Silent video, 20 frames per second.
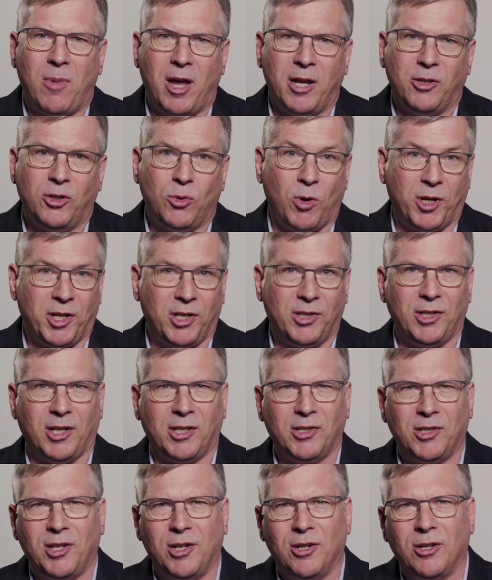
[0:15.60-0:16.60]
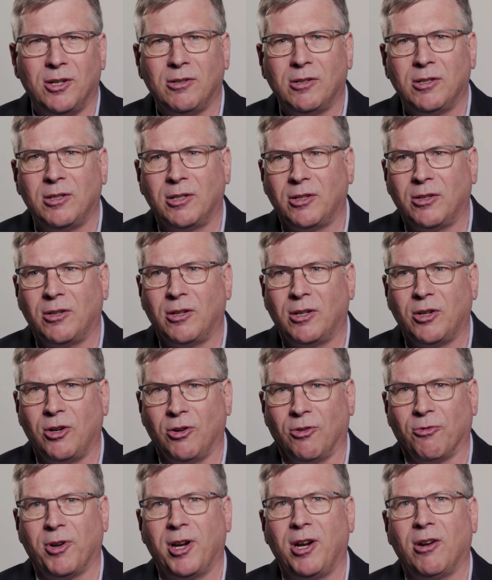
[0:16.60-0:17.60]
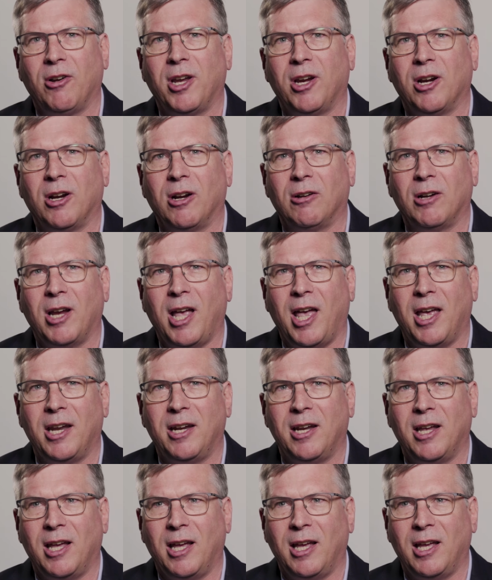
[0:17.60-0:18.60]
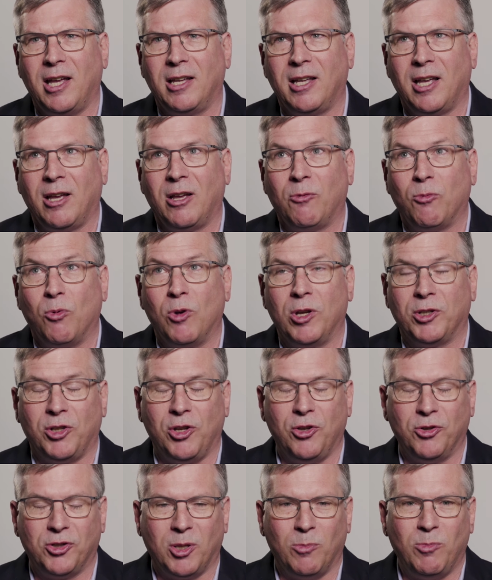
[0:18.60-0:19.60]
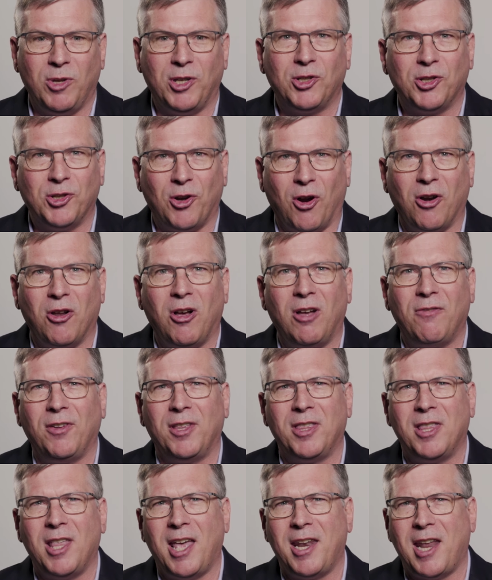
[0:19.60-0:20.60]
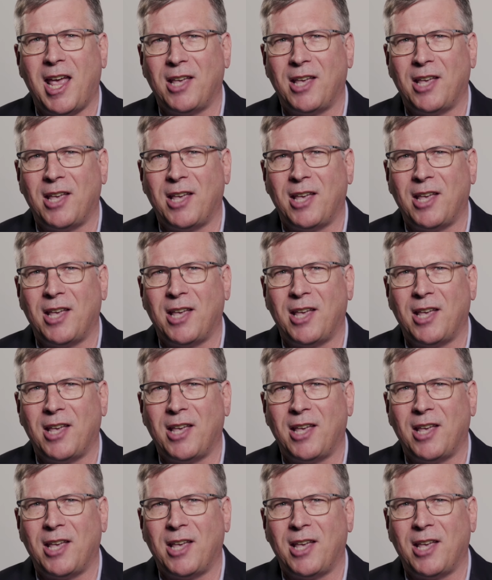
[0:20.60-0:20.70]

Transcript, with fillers: my 26-year career here at uh, was used to be Sarnoff and then